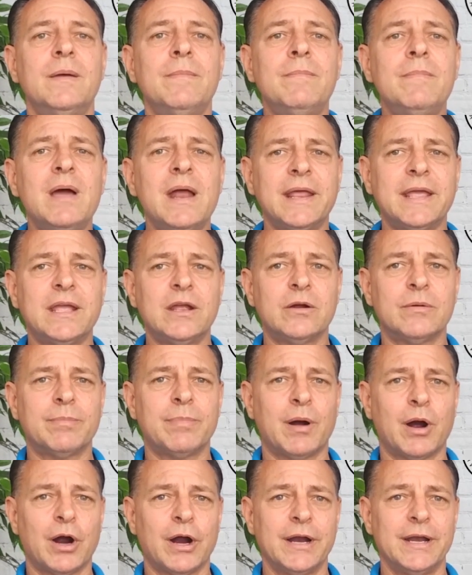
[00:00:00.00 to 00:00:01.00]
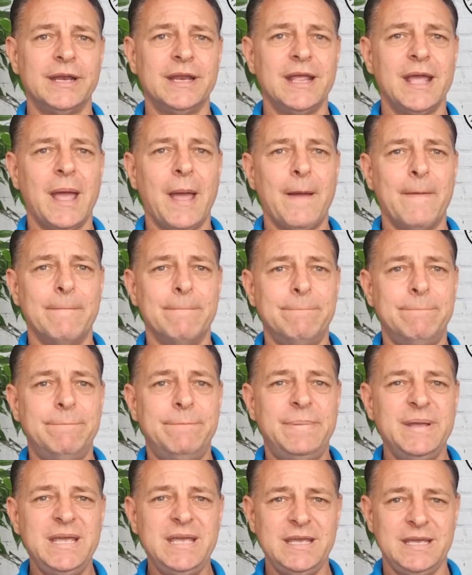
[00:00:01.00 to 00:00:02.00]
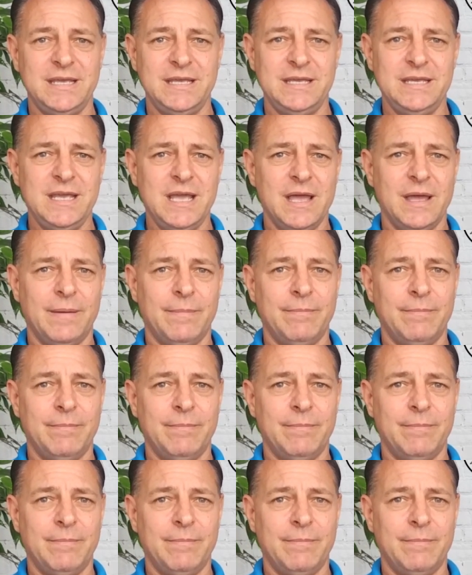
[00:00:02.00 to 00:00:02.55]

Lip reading: Medicare Part B.